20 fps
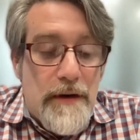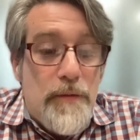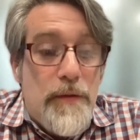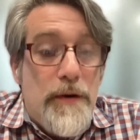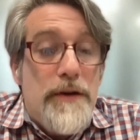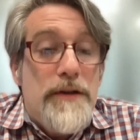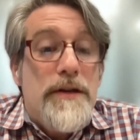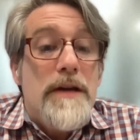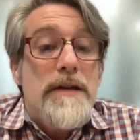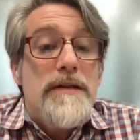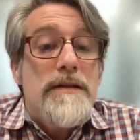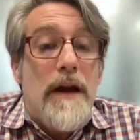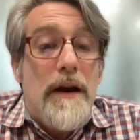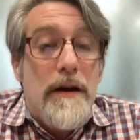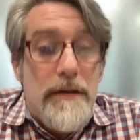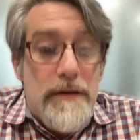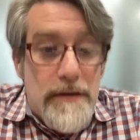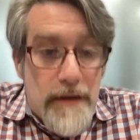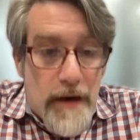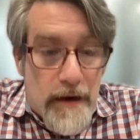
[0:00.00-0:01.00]
We just are
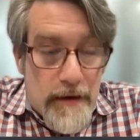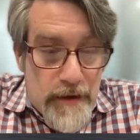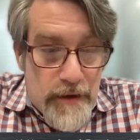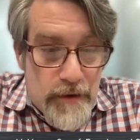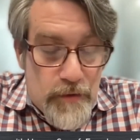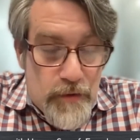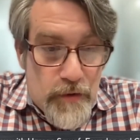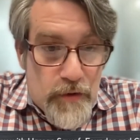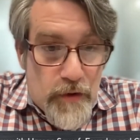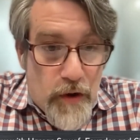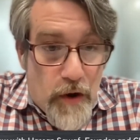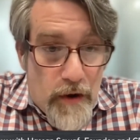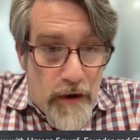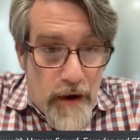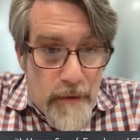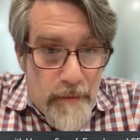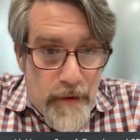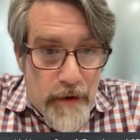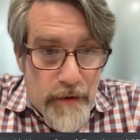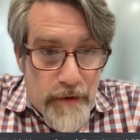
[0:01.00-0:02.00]
starting to talk
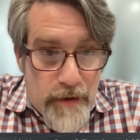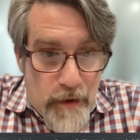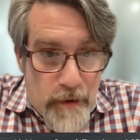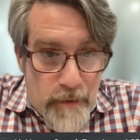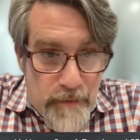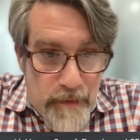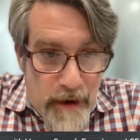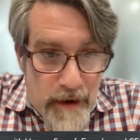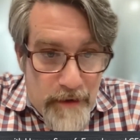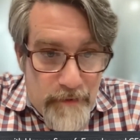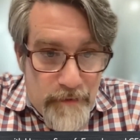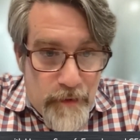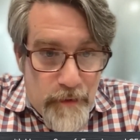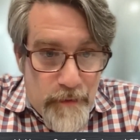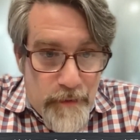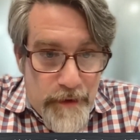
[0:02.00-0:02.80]
about our platform